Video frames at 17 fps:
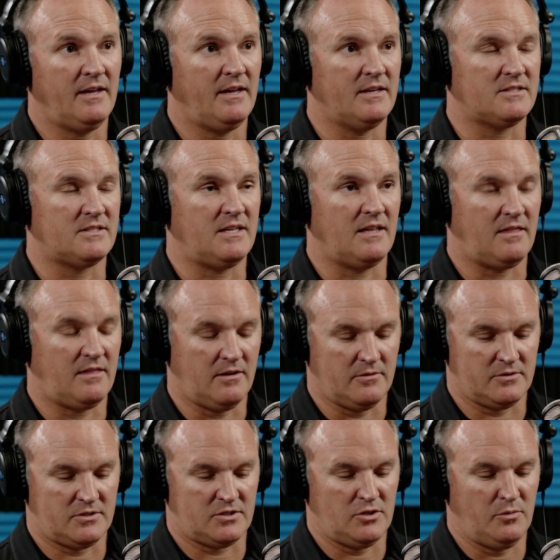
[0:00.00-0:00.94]
is that
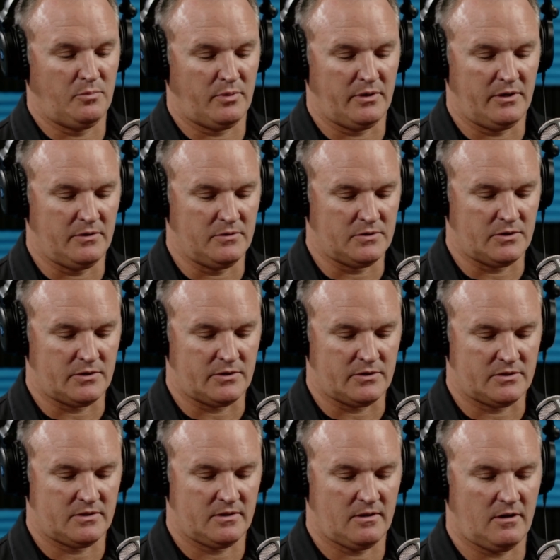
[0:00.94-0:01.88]
those super
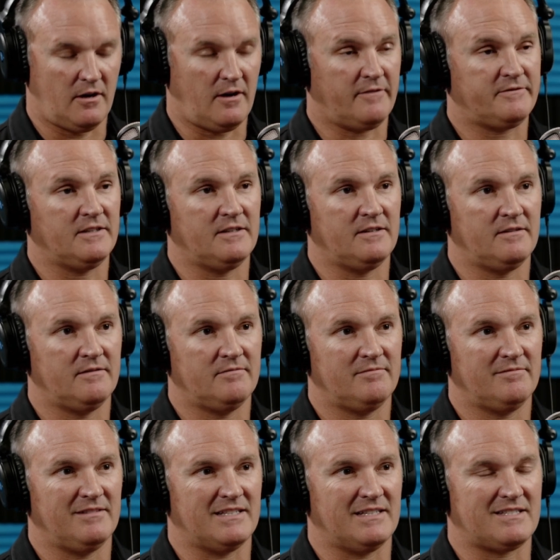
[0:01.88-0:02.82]
users often,
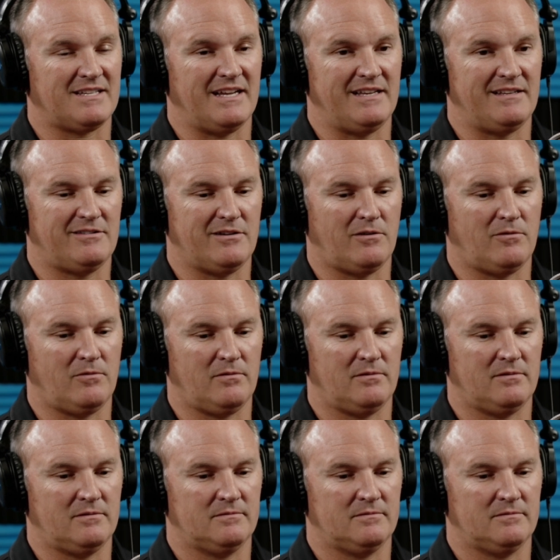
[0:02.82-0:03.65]
let's say, don't